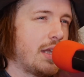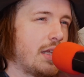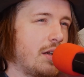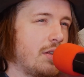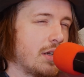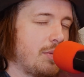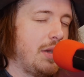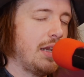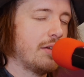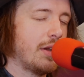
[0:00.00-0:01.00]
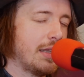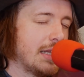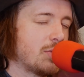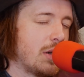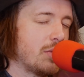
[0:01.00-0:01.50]
Jay Leno, the comedian, right?
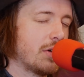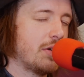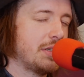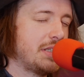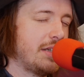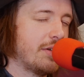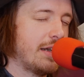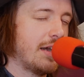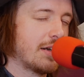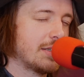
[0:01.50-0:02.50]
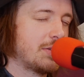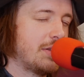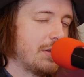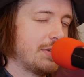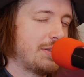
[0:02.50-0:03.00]
That's what we're going to see right now,
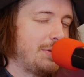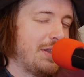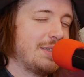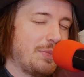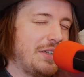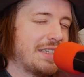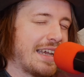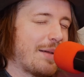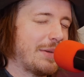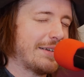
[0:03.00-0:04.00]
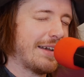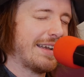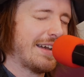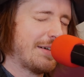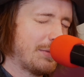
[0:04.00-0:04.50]
because there's music happening
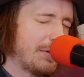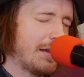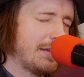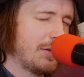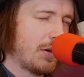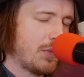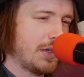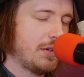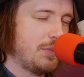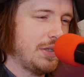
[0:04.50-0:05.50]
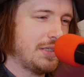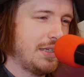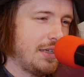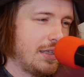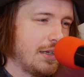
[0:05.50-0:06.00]
right now. Are we going to be
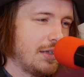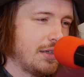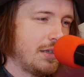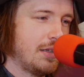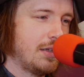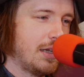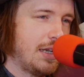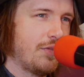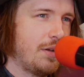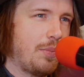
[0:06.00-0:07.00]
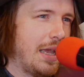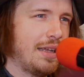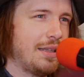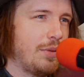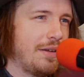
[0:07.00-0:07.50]
seeing like a different
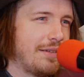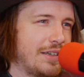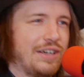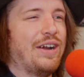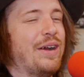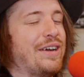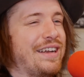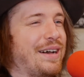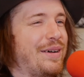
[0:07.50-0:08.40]
band that we've never heard